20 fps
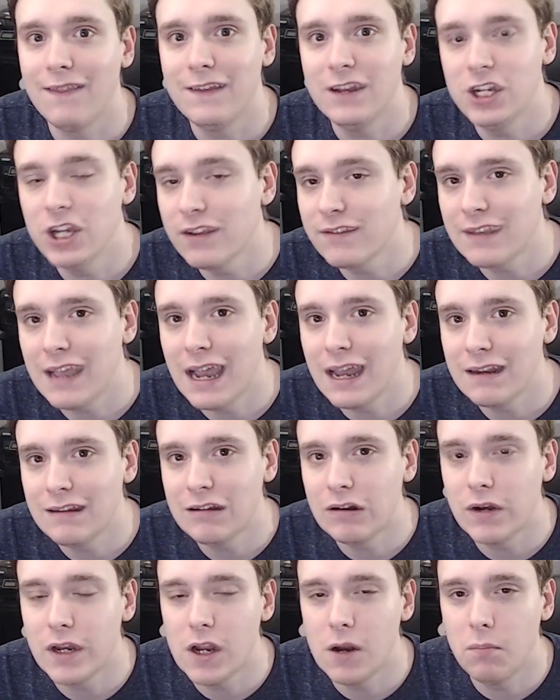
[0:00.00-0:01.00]
They just got
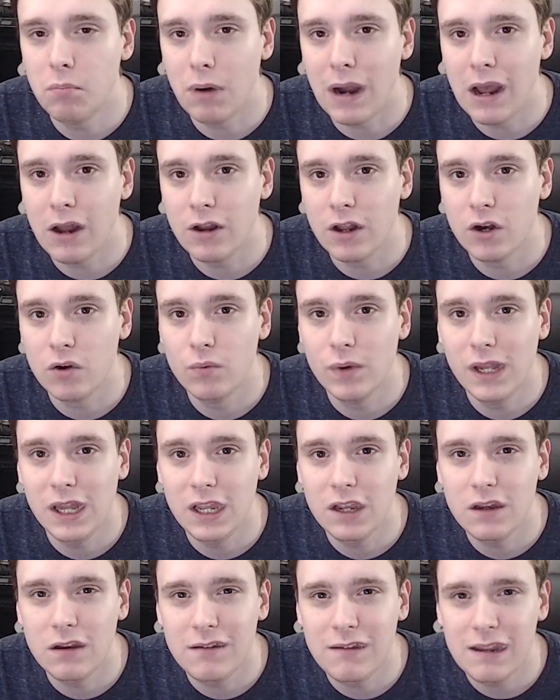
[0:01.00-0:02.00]
Antonio Brown on a really
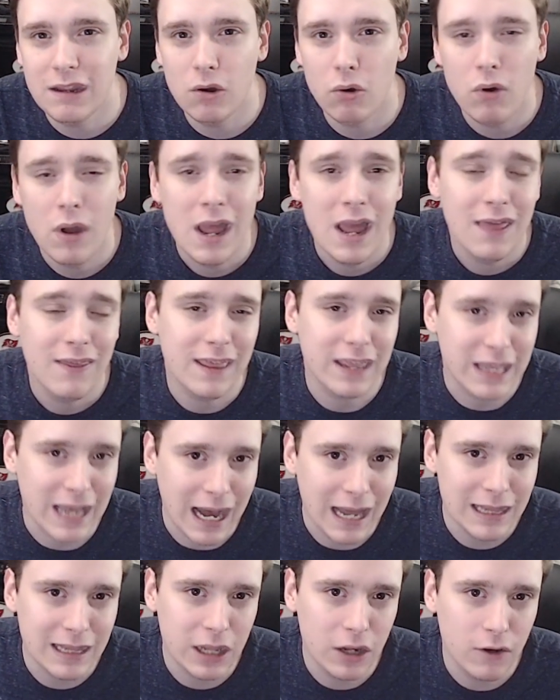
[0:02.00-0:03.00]
good deal. They
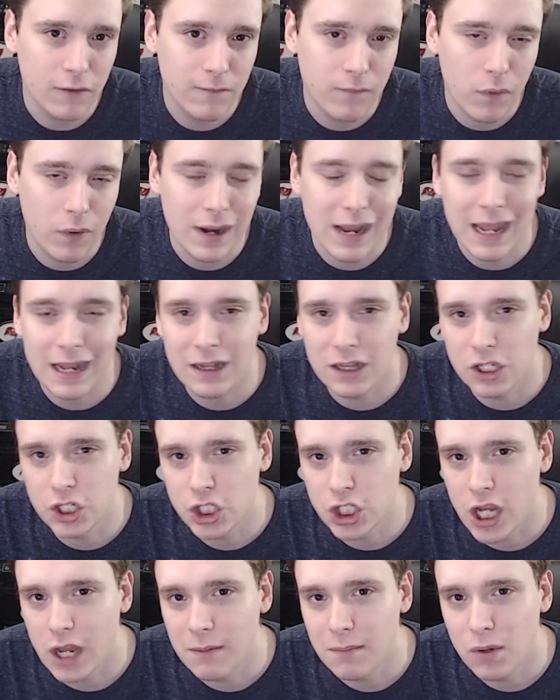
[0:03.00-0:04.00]
got Leonard Fournette and
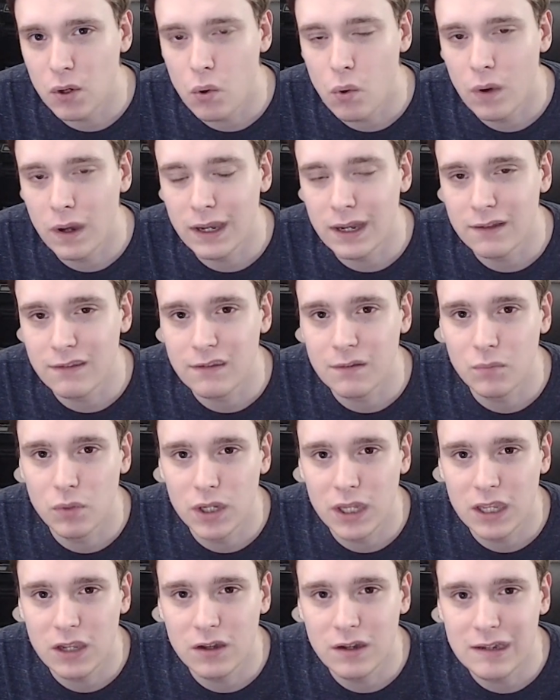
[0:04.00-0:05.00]
LeSean McCoy on some
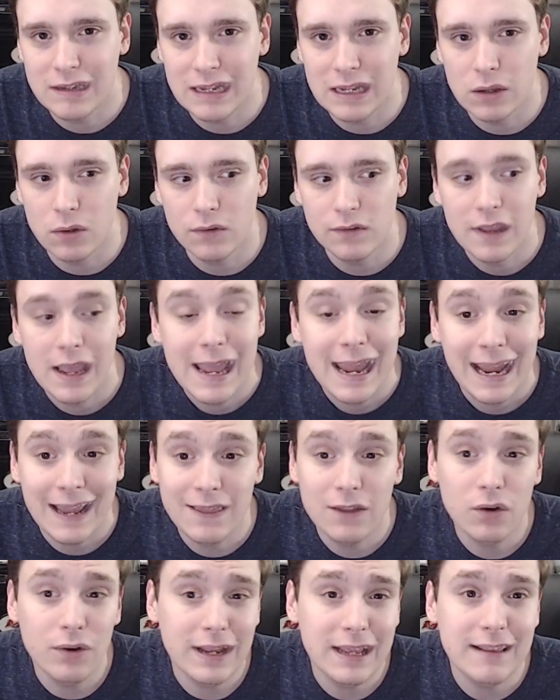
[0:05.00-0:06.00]
really good deals. And
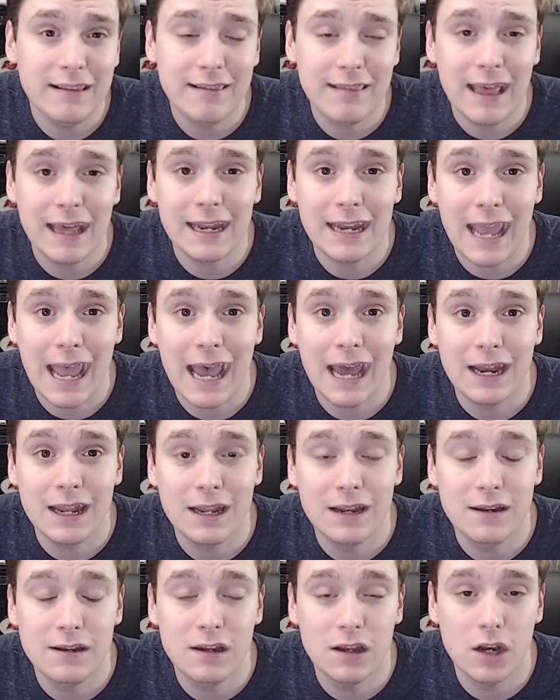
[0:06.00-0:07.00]
there is that
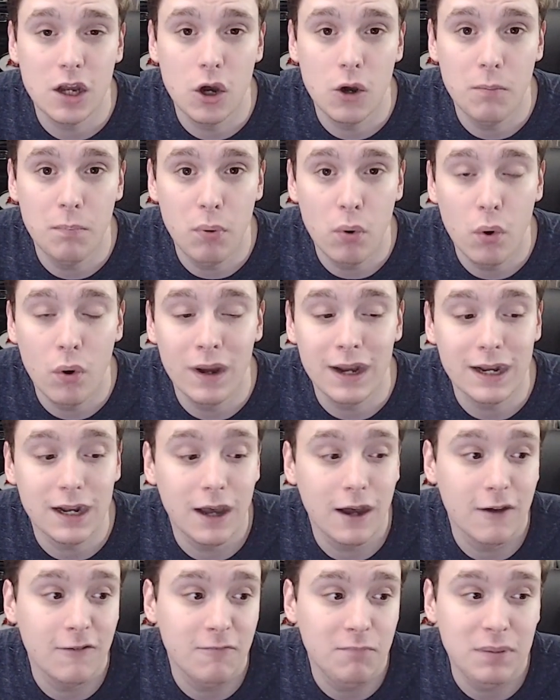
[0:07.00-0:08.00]
added, you know, point
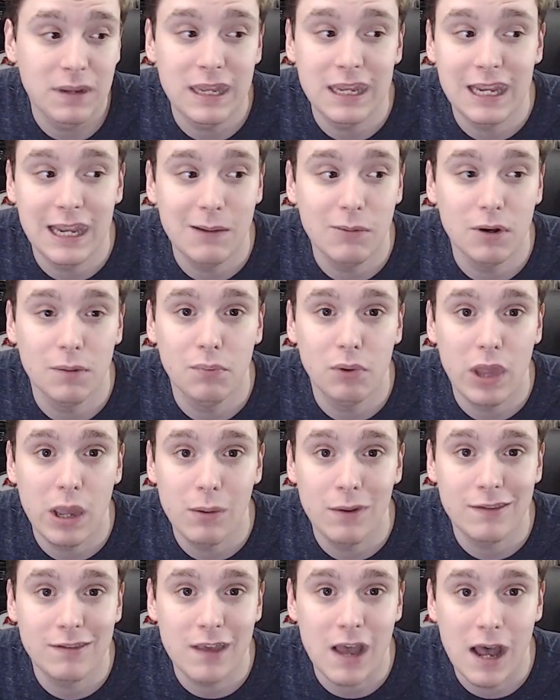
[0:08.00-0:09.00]
of being able to play
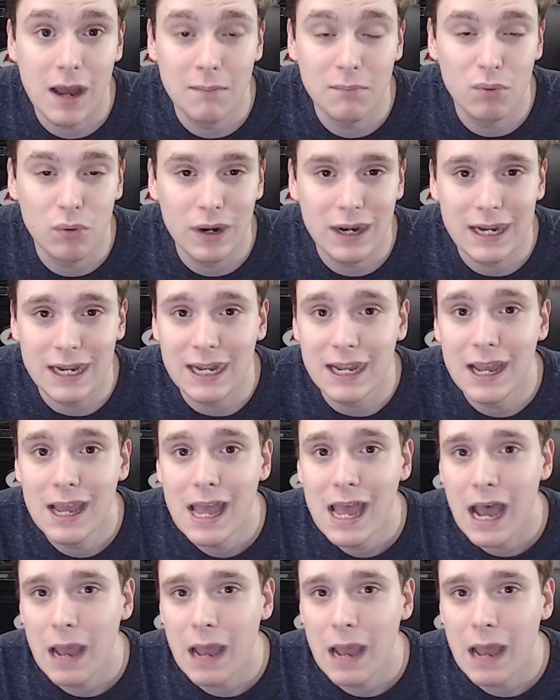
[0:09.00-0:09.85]
with Tom Brady.